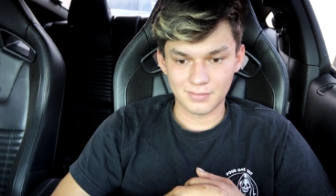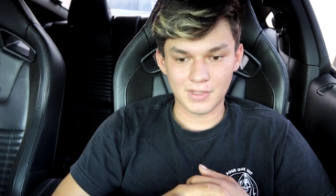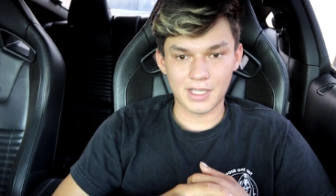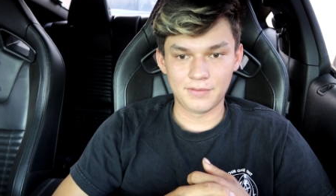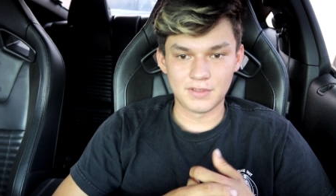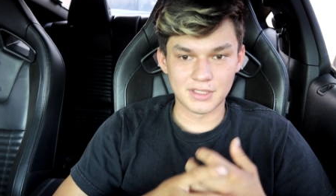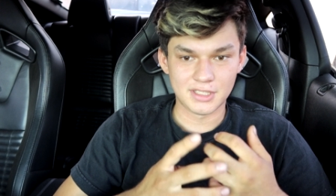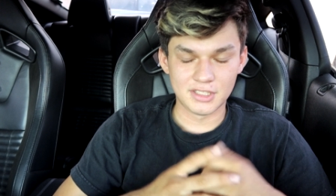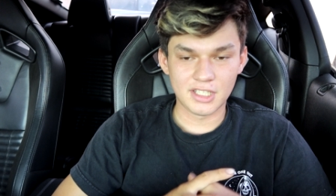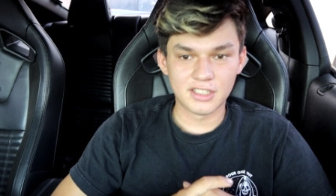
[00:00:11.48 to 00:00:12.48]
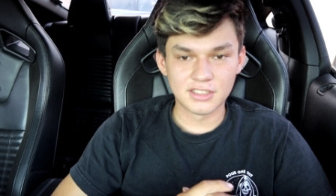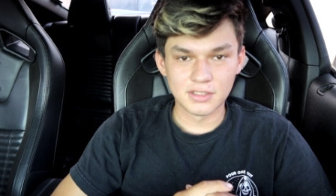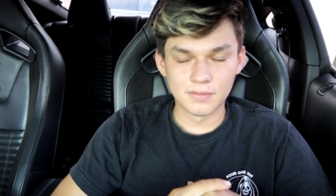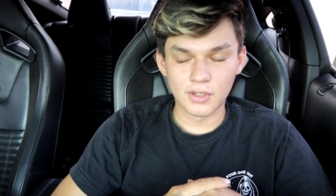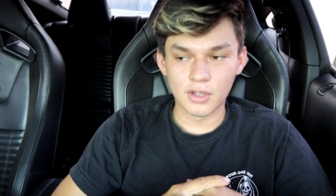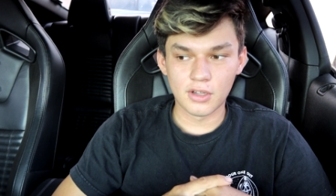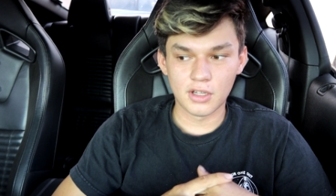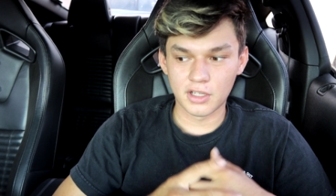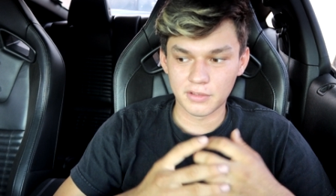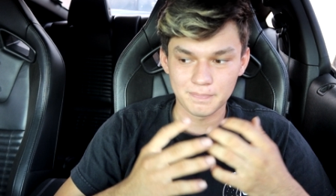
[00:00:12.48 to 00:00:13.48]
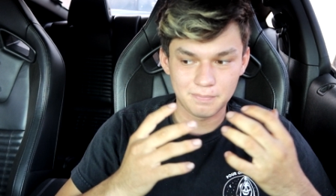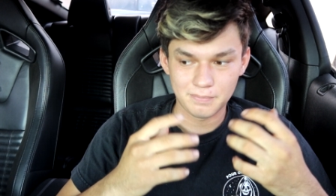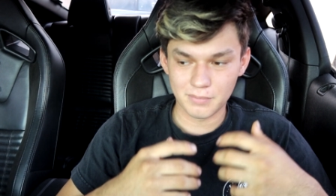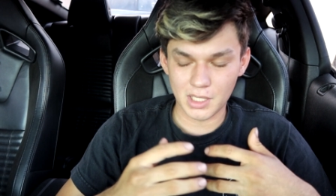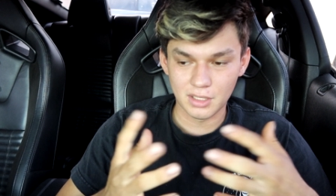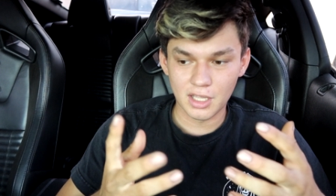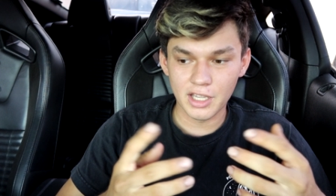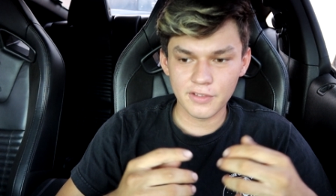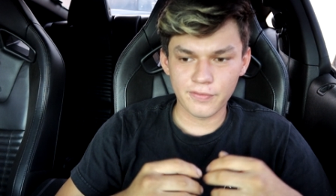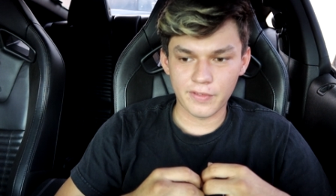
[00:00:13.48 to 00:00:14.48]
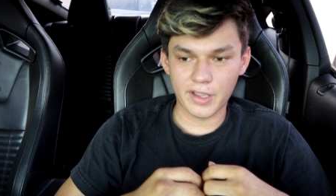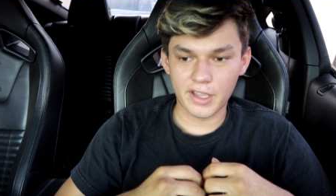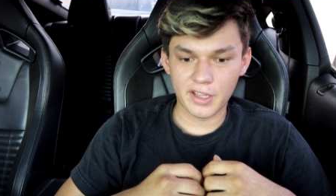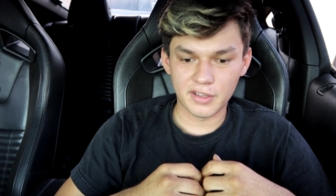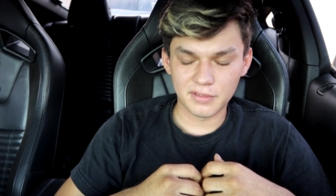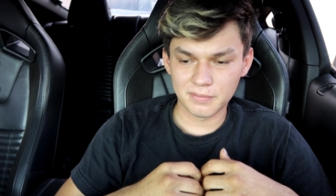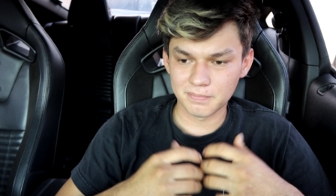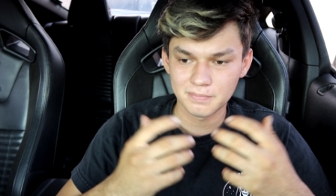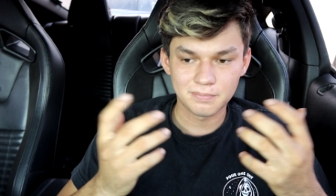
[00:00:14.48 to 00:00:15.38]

I've just decided to vlog my life and